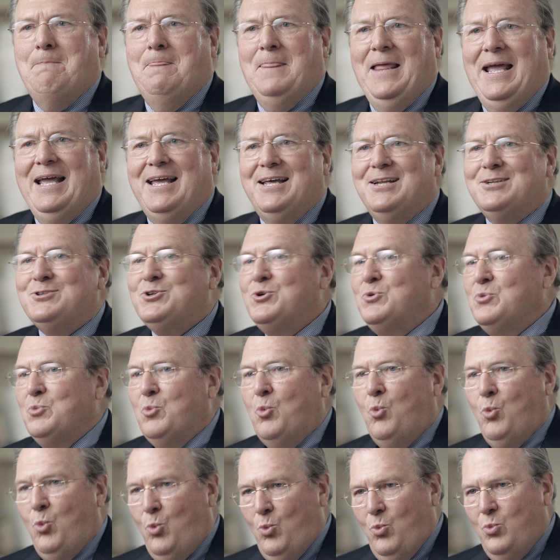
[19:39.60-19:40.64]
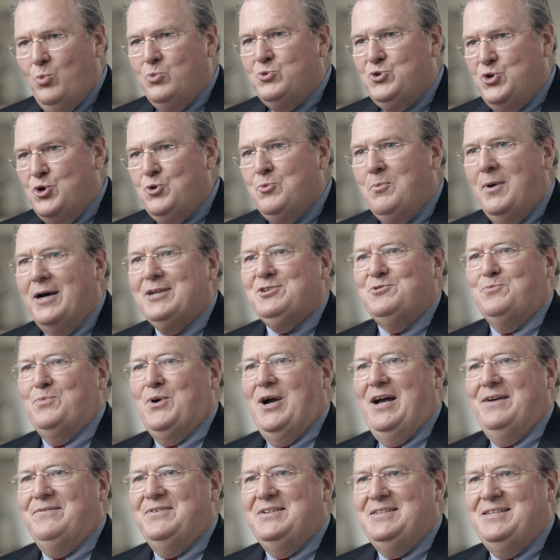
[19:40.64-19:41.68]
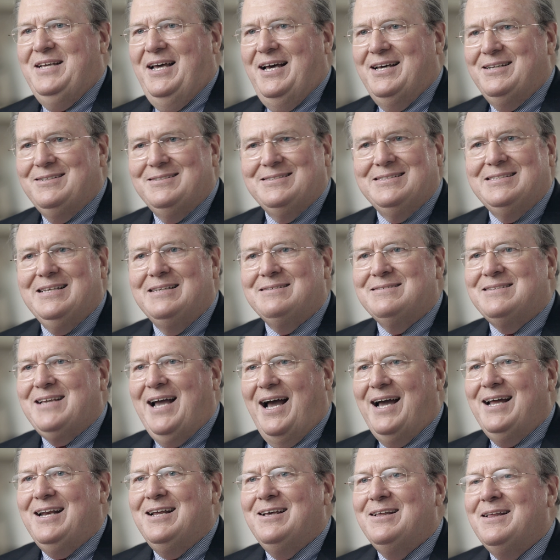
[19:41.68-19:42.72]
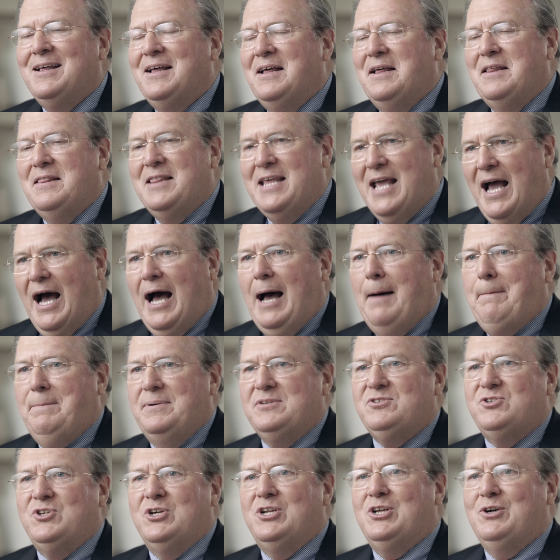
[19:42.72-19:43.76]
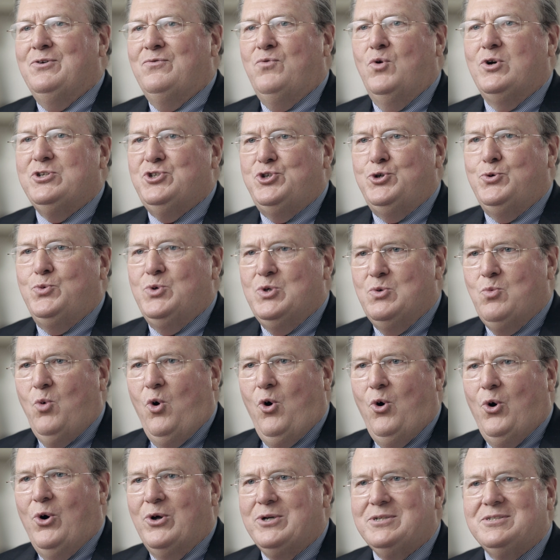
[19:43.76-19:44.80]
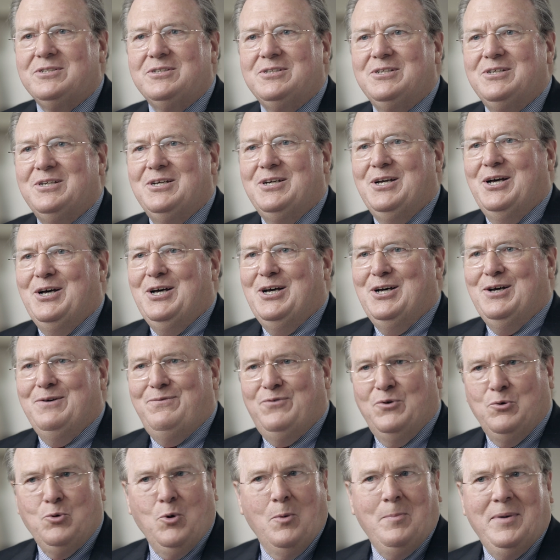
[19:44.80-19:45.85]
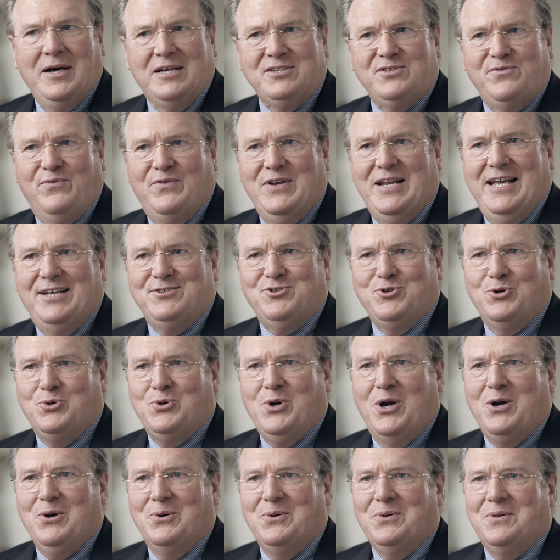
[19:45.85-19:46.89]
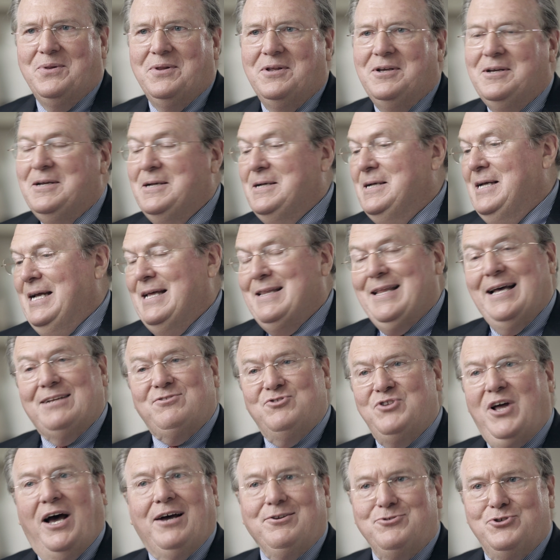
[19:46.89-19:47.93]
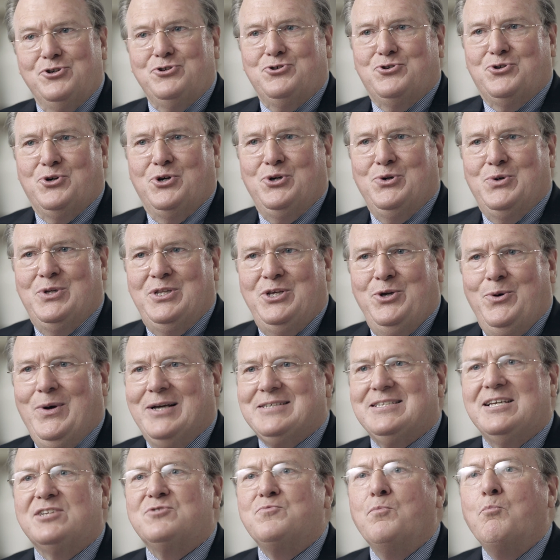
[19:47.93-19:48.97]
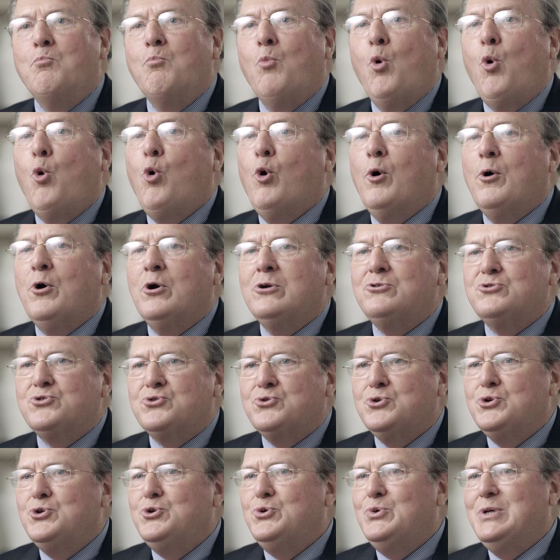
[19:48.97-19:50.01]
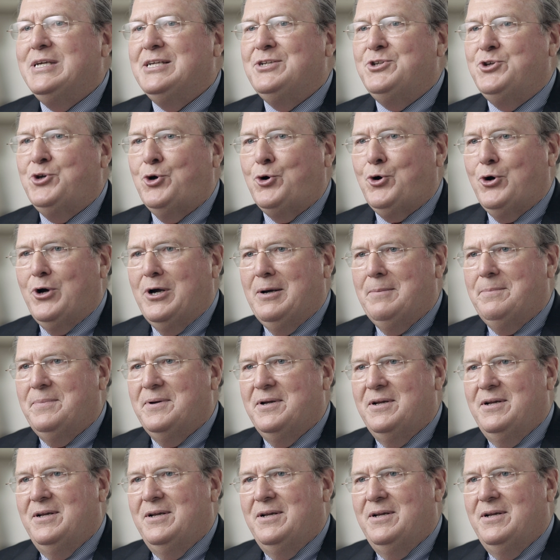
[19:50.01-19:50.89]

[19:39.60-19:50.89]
and too much private debt. It's kind of the opposite of what you would want for robust financial growth. And that's not just true in the U.S., it's more true in Europe